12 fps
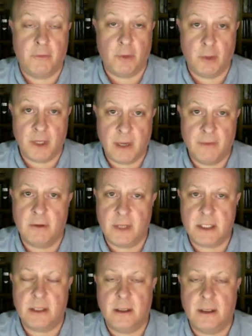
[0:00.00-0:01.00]
for whatever
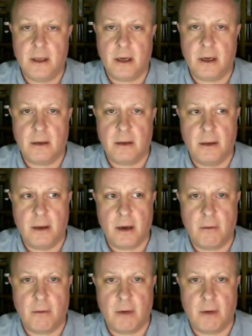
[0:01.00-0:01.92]
reason, they are